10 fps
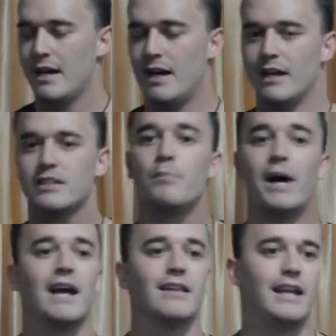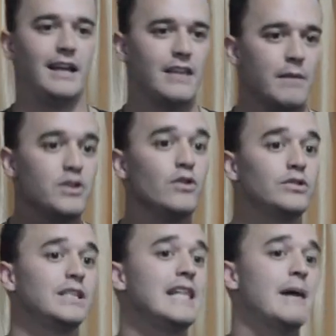to Pilate and them
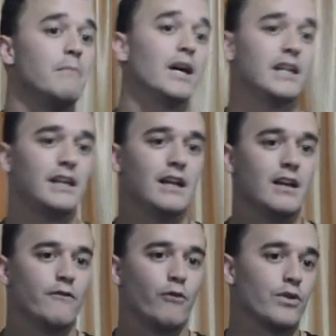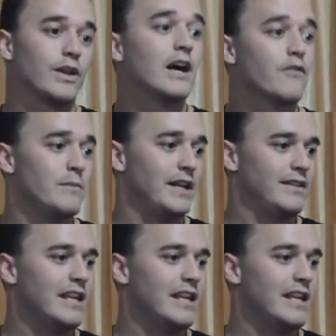using that money for the government.